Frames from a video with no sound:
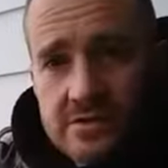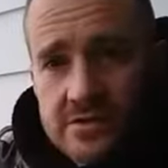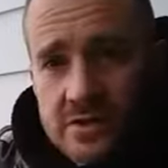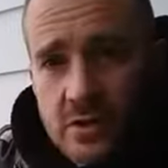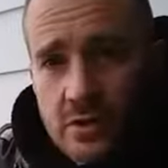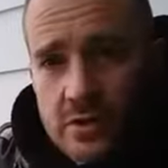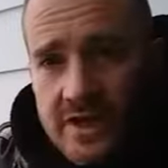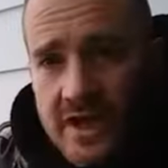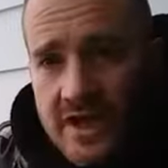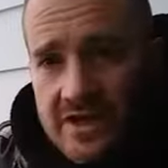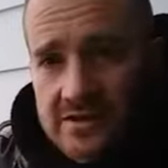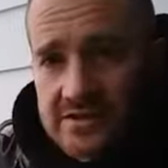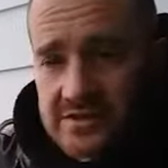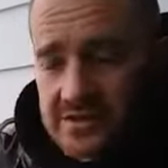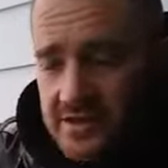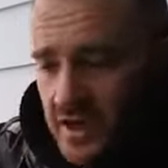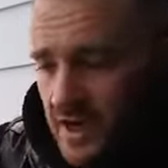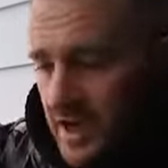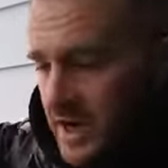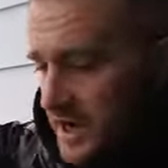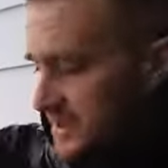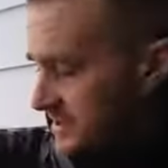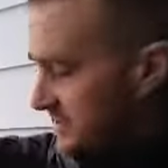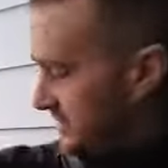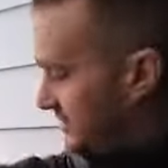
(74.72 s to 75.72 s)
So yes,
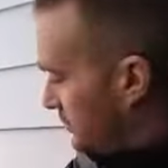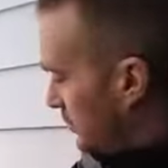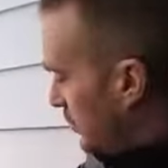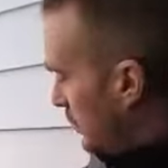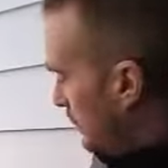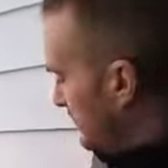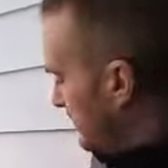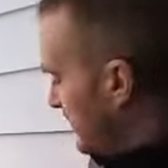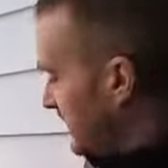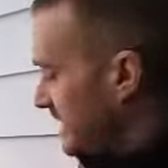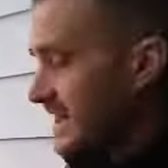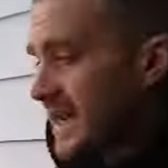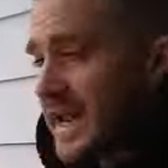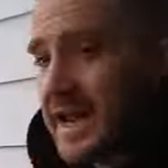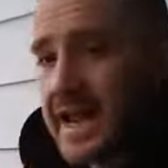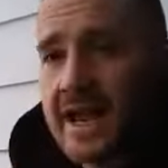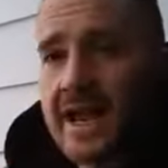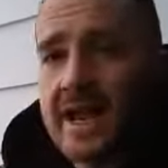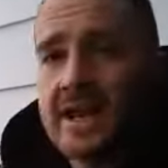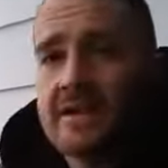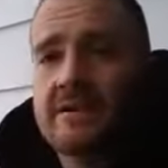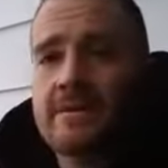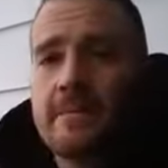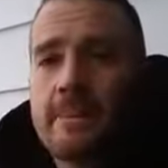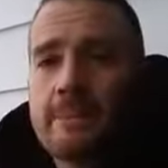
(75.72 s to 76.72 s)
I stoved it
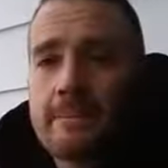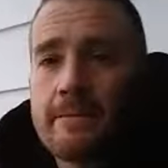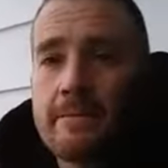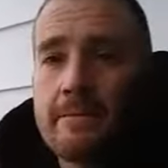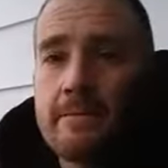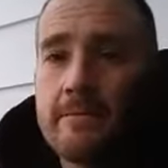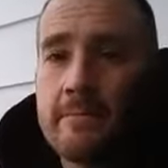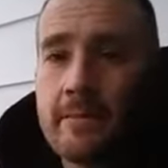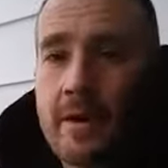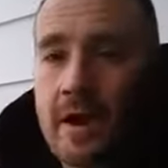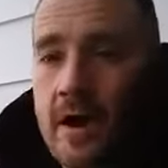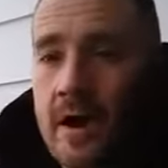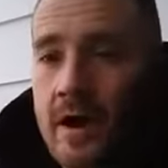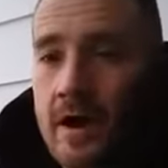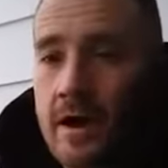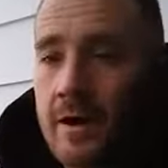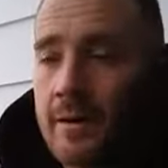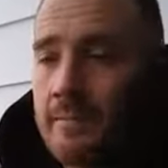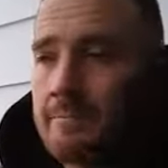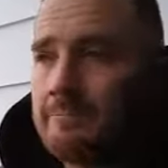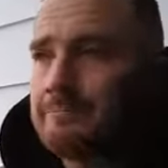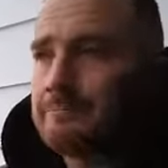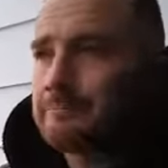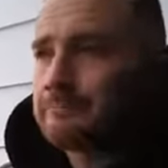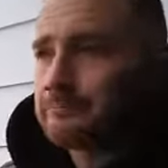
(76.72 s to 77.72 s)
and
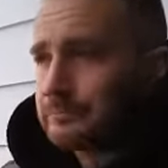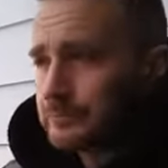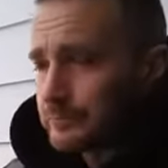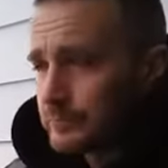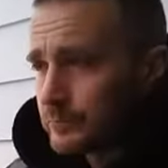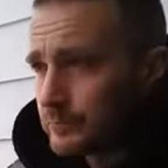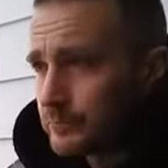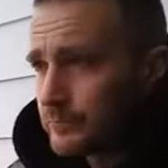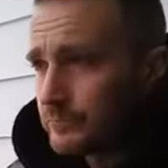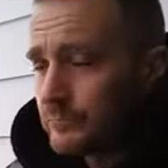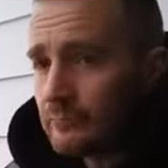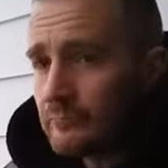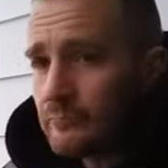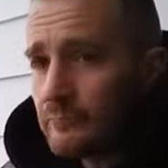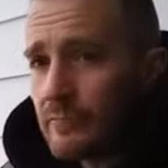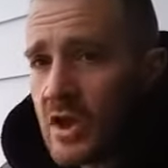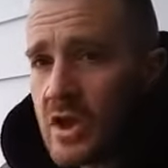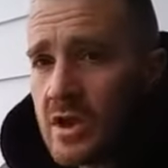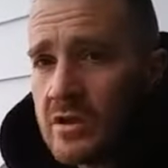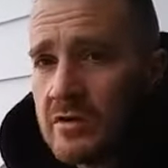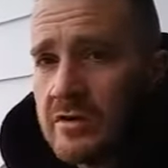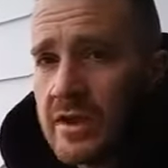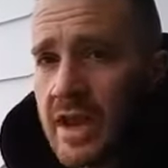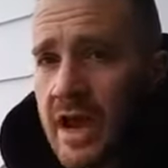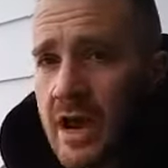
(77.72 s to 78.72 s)
um,
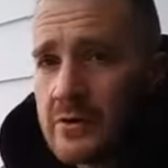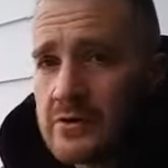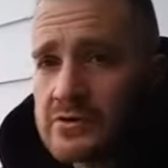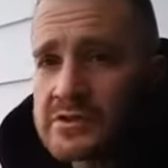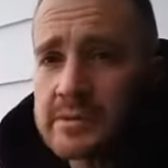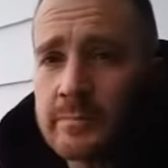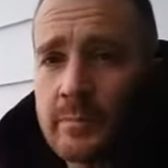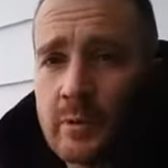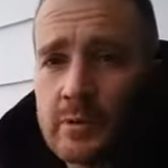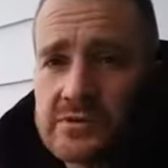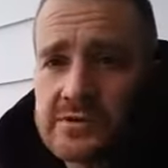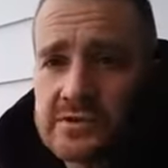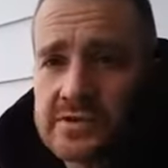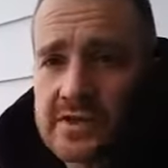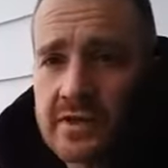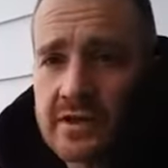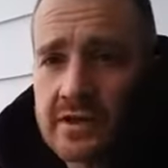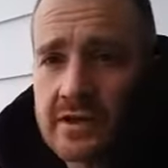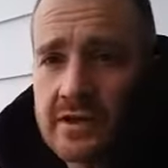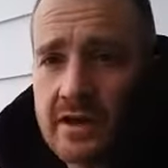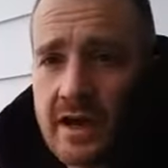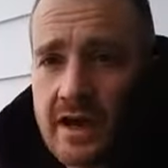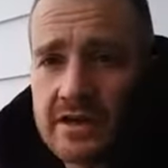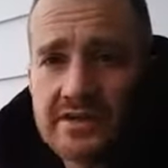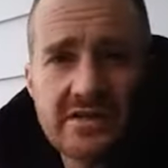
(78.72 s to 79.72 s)
now you're supposed
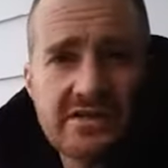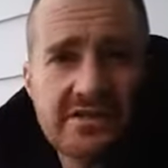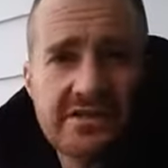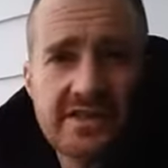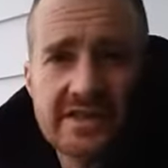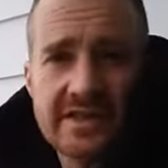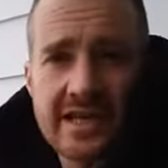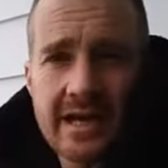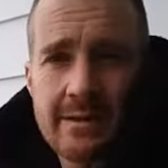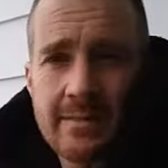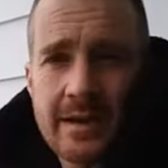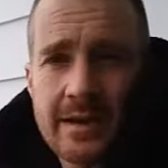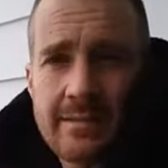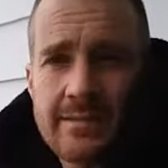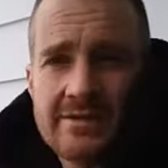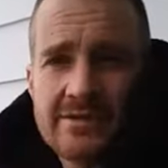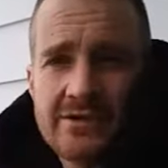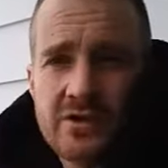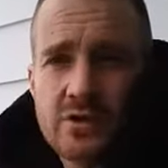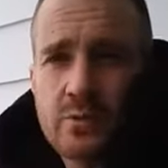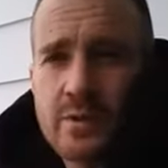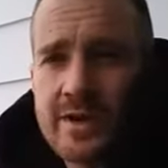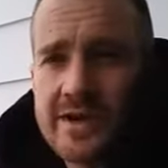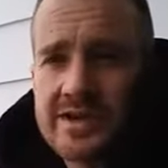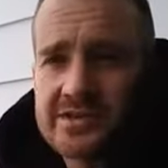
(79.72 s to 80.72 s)
to, I just did that maybe
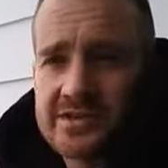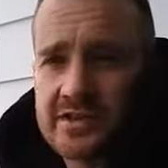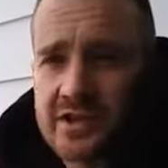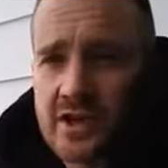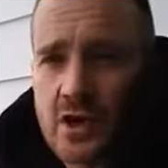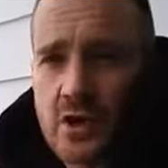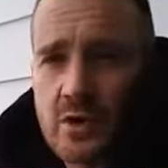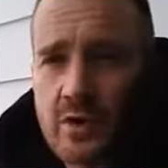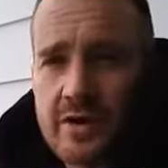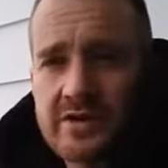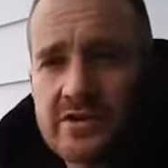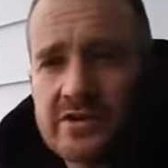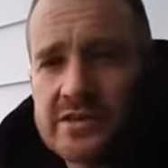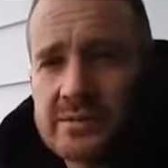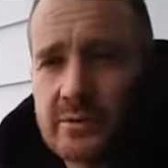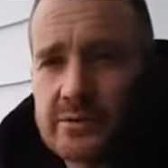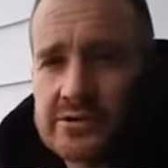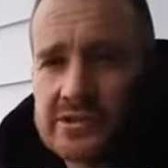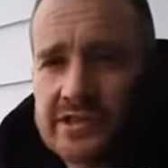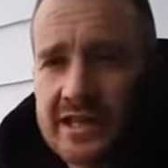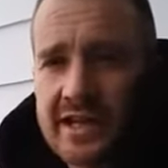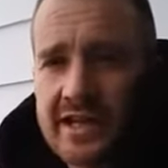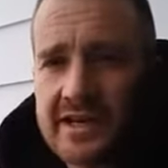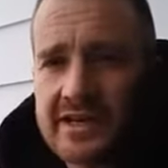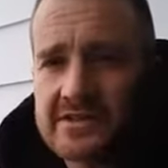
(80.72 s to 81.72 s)
two weeks ago and you're
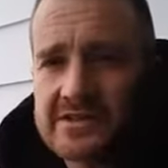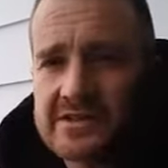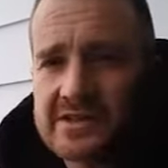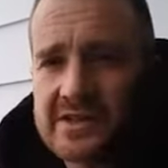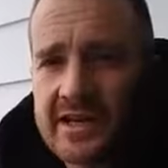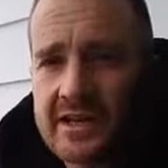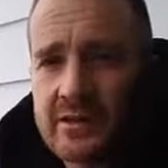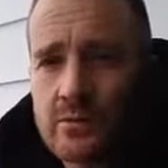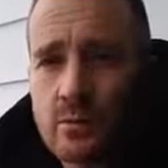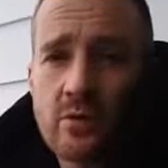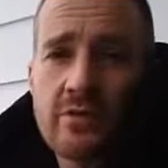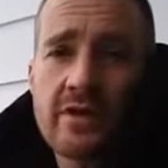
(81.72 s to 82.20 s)
supposed to let it sit.